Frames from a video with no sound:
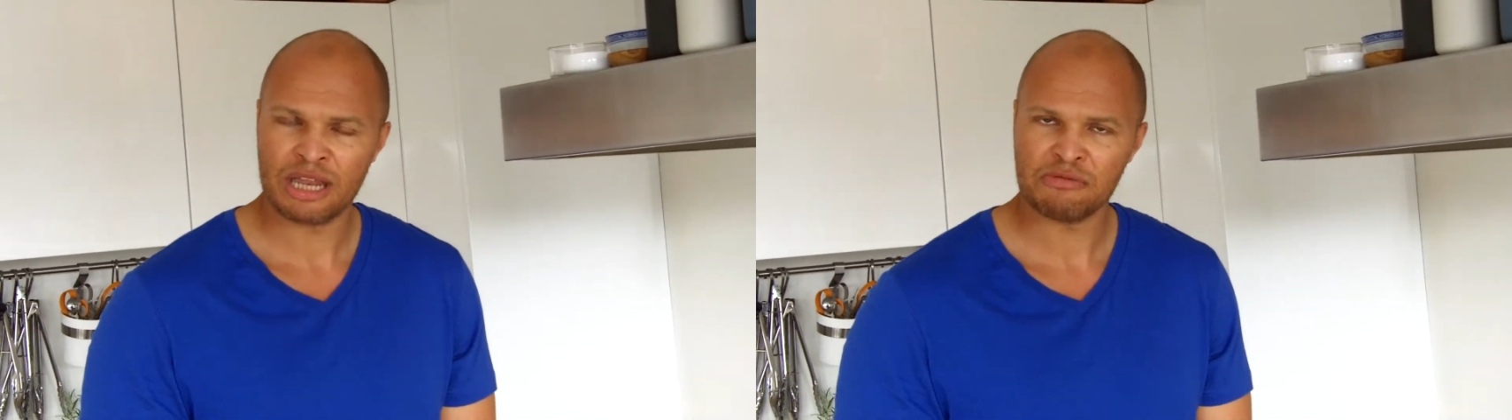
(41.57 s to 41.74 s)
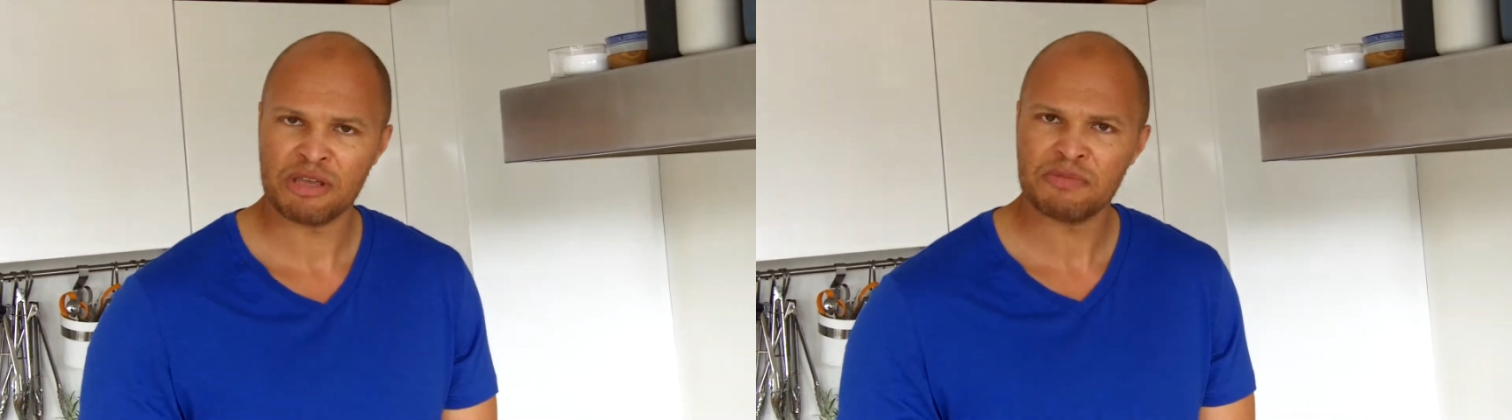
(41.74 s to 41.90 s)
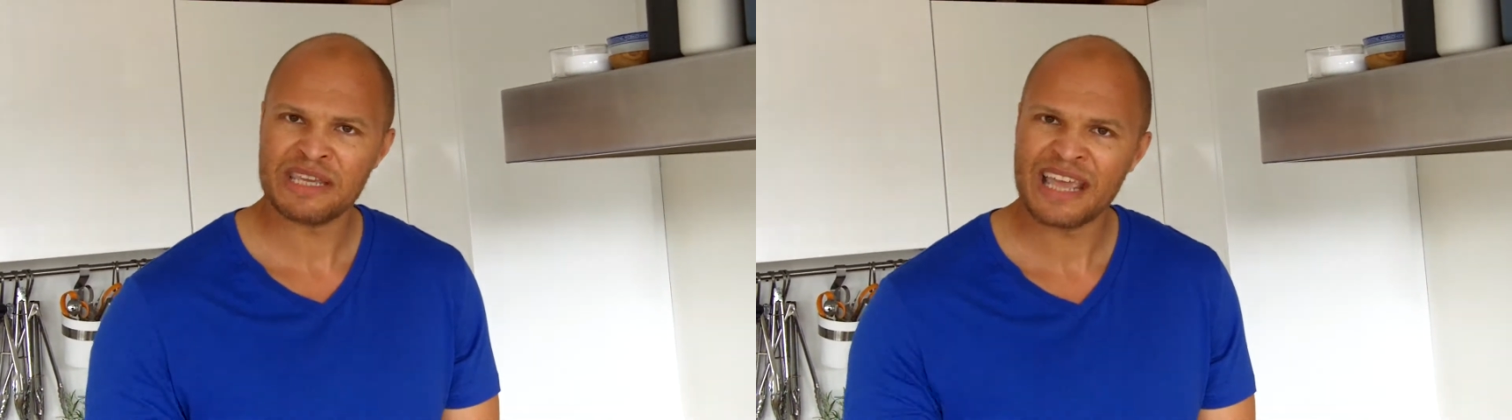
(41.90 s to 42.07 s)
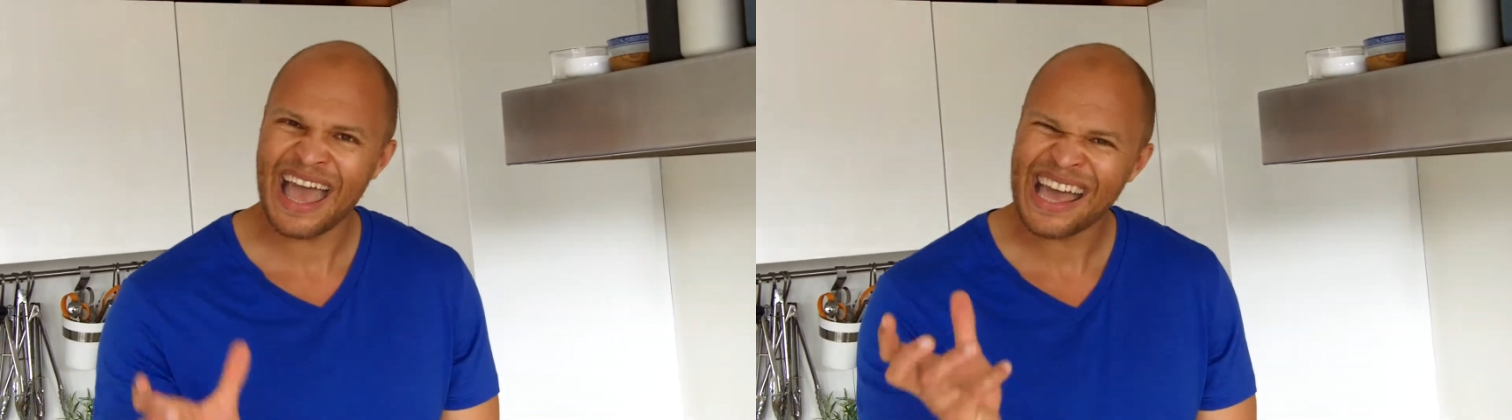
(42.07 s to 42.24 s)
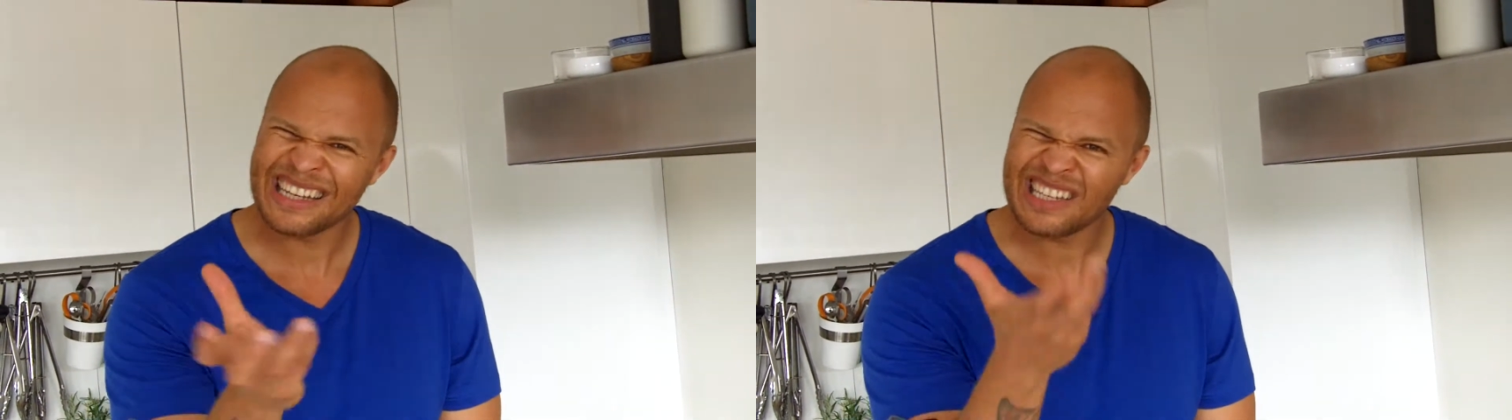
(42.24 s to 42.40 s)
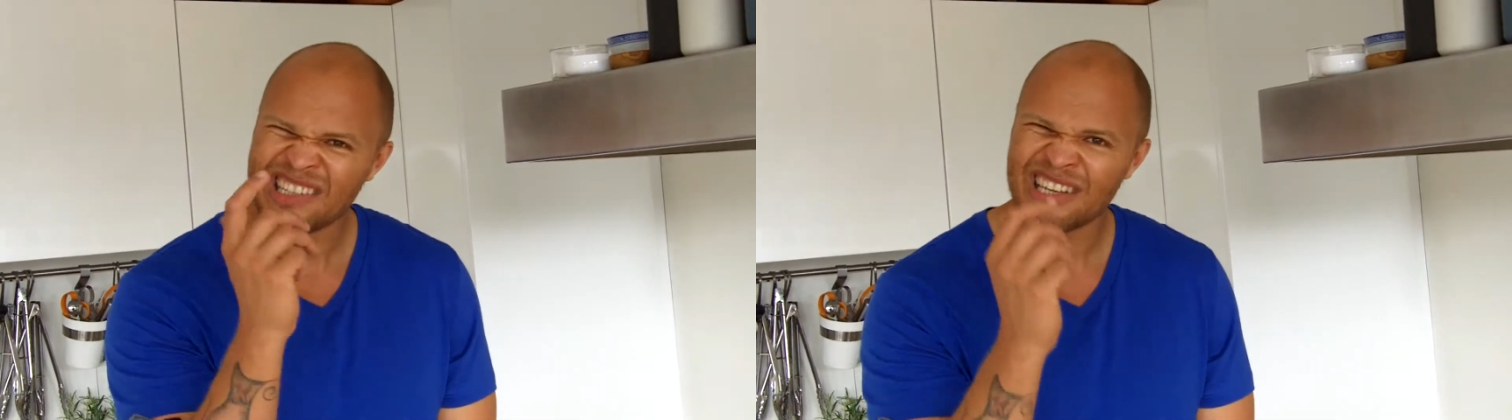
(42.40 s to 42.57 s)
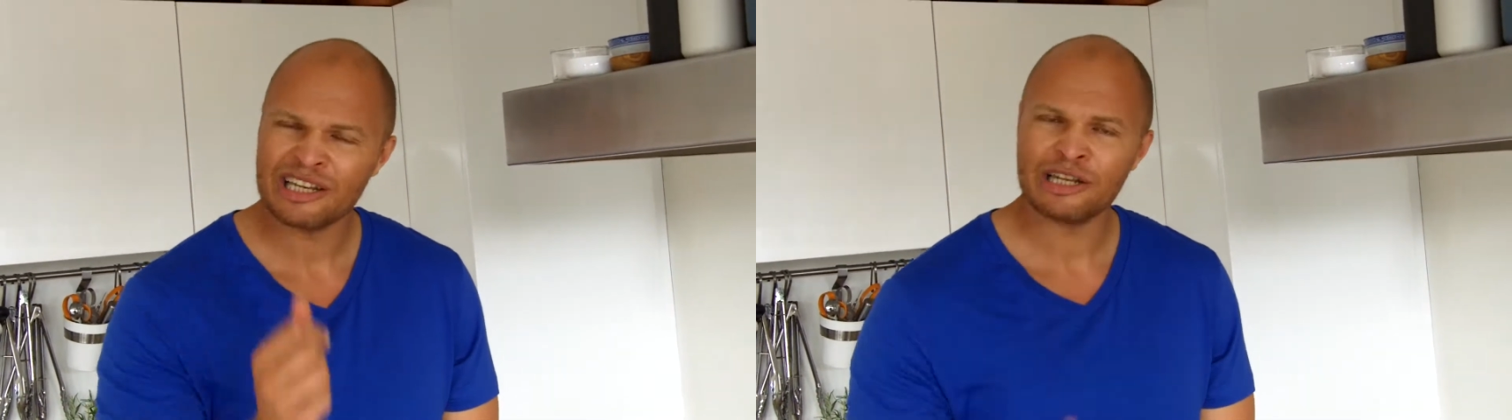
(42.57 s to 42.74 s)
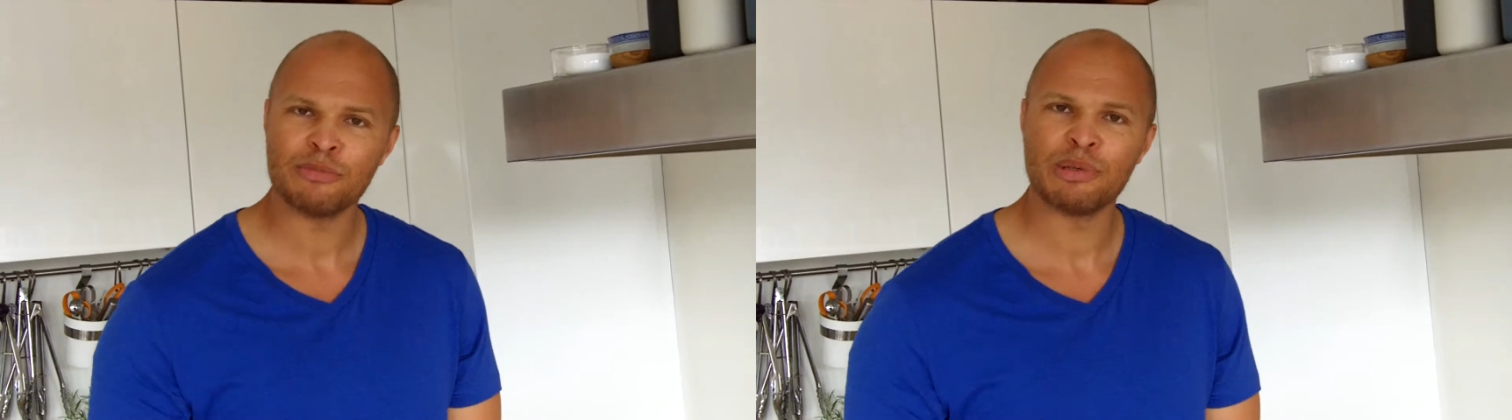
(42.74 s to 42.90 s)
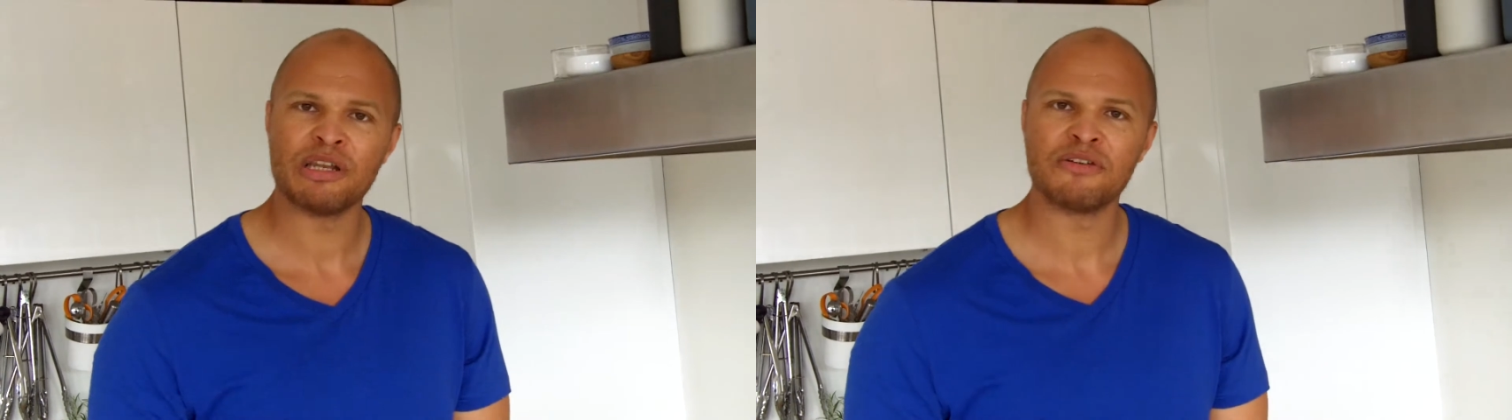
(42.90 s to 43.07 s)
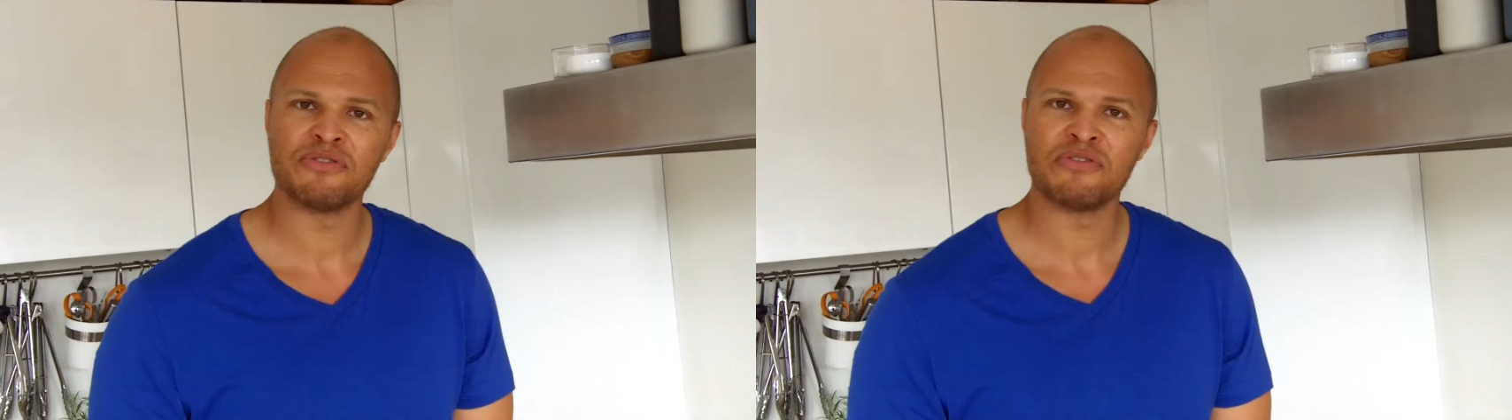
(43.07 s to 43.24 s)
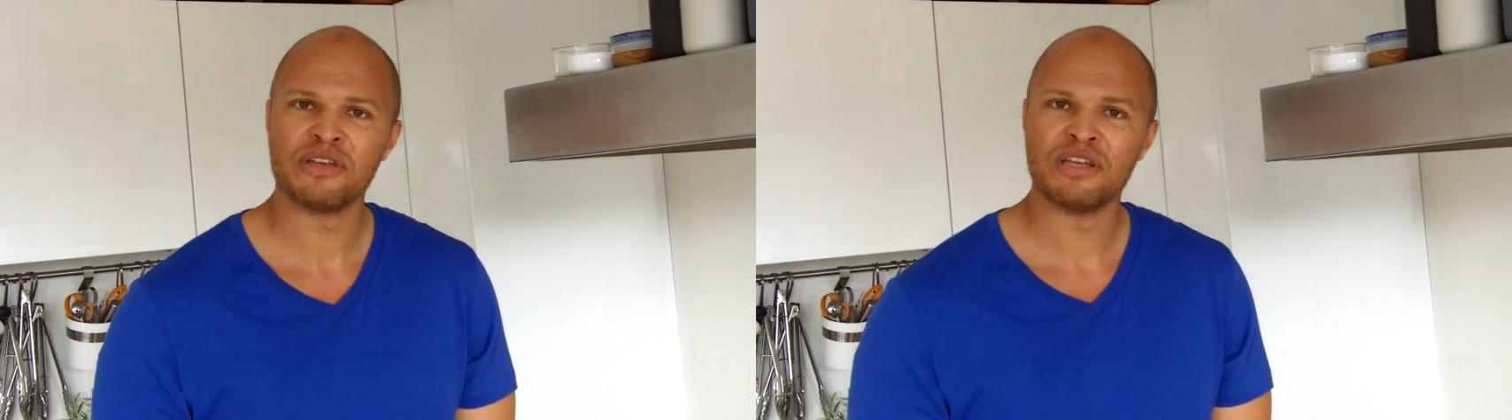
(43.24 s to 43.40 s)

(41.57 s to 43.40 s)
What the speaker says: and maybe add just a little bit of